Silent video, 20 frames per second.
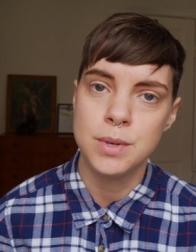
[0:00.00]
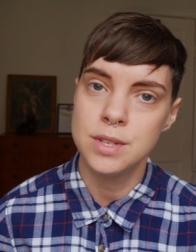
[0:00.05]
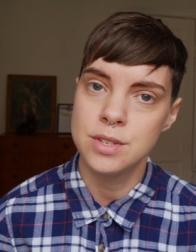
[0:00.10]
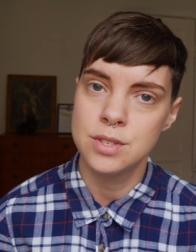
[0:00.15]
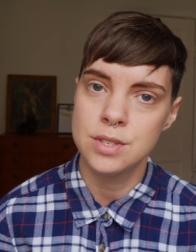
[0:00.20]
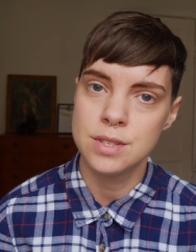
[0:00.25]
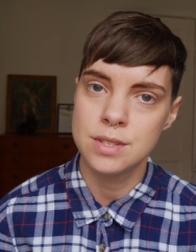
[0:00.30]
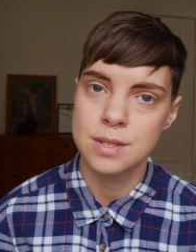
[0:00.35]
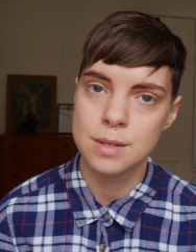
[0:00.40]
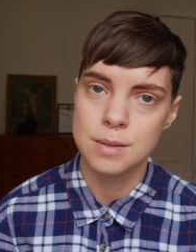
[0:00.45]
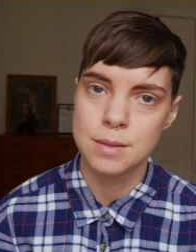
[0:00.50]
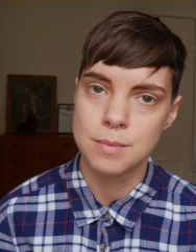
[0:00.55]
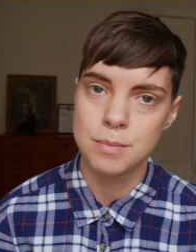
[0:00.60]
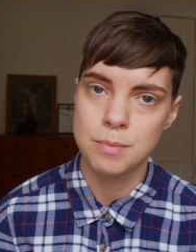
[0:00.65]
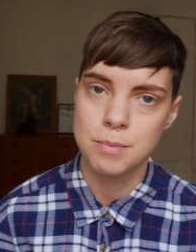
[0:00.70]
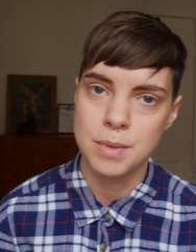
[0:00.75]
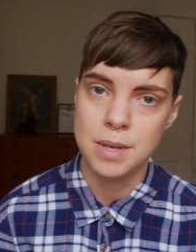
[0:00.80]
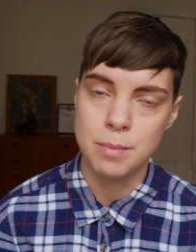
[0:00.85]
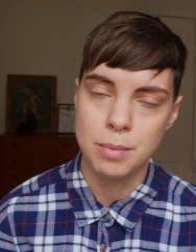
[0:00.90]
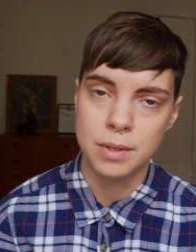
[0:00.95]

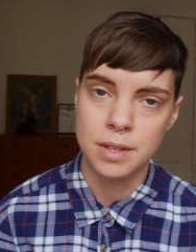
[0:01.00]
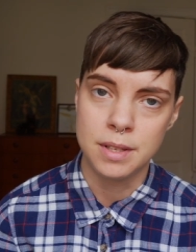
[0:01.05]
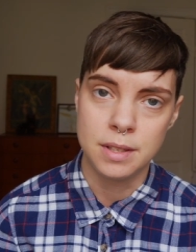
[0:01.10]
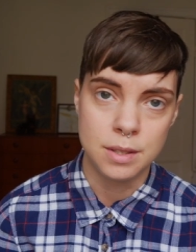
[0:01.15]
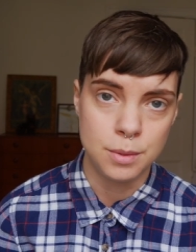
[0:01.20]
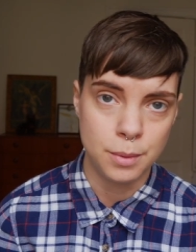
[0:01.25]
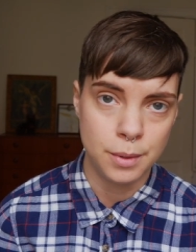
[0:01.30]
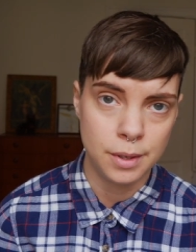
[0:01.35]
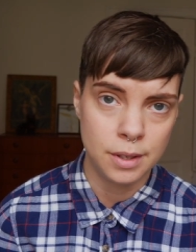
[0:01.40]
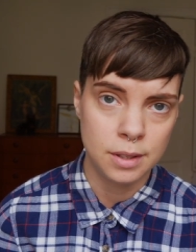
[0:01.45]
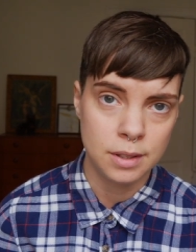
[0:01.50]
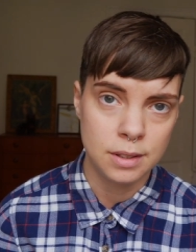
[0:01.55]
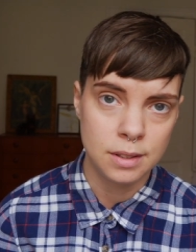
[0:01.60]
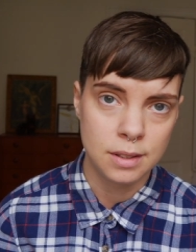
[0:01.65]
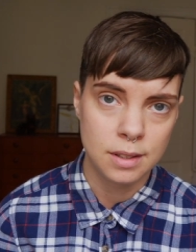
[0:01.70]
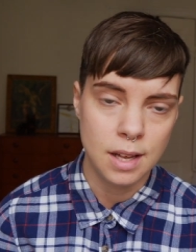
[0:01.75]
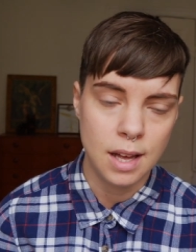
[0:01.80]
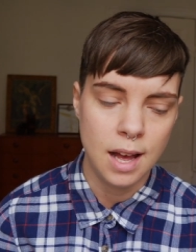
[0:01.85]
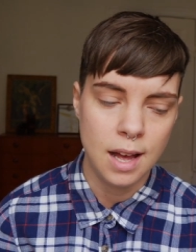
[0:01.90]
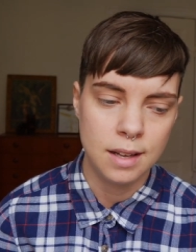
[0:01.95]
richest people in the world
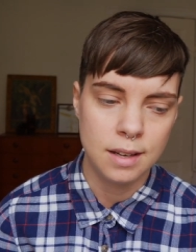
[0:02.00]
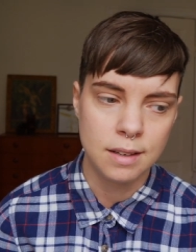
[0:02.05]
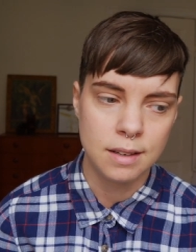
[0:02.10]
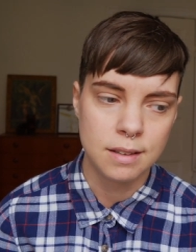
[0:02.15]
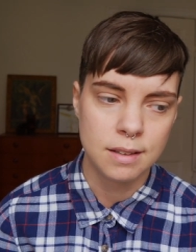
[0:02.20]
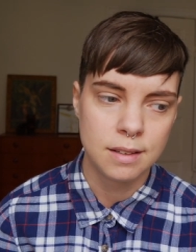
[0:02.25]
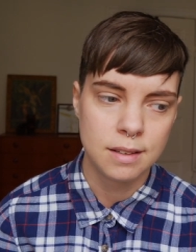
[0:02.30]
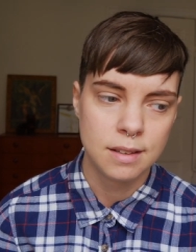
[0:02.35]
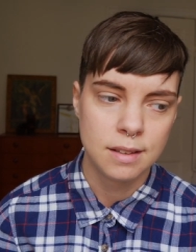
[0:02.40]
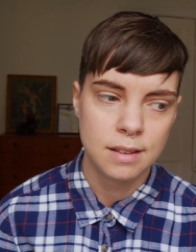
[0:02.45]
and